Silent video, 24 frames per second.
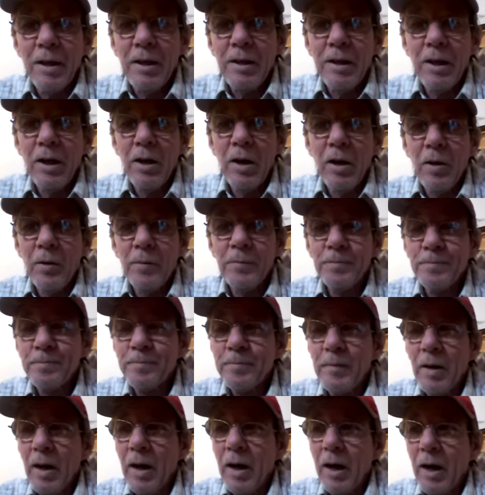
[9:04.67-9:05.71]
you know,
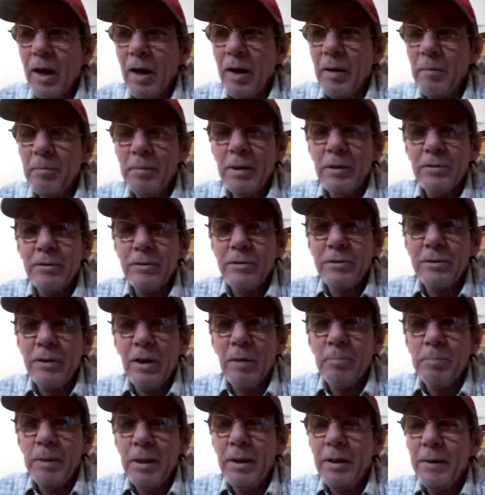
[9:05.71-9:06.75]
uh,
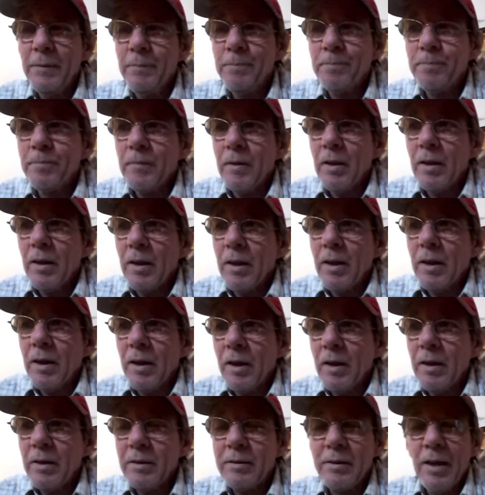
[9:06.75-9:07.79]
Mississippi,
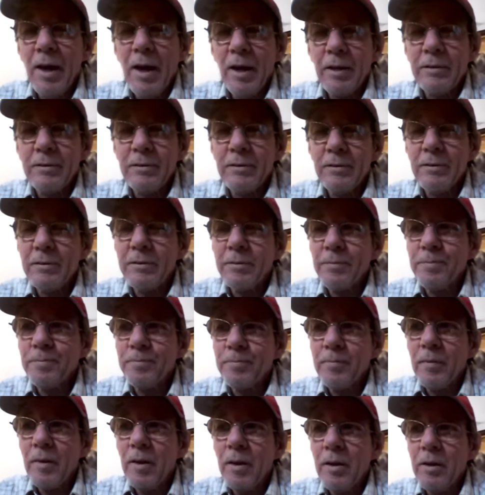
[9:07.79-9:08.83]
Texas,
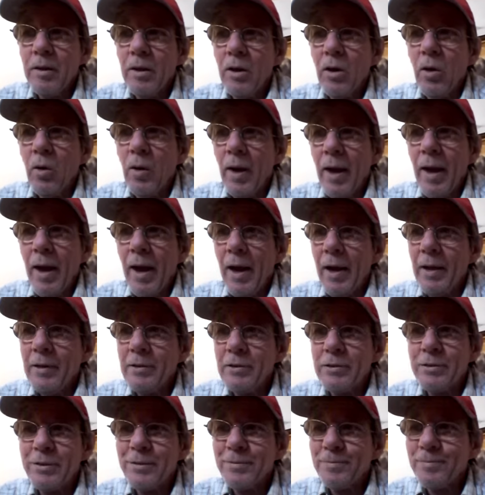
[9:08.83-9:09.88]
you know,
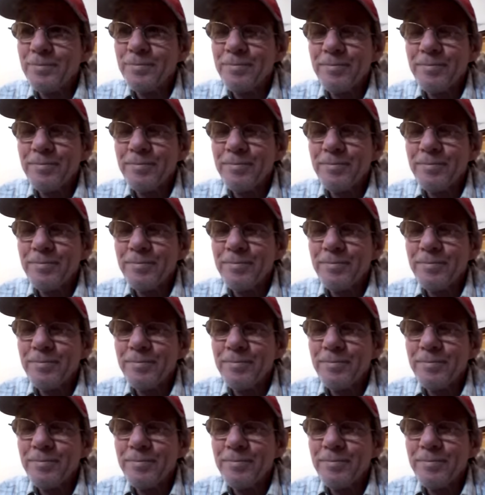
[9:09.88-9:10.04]
as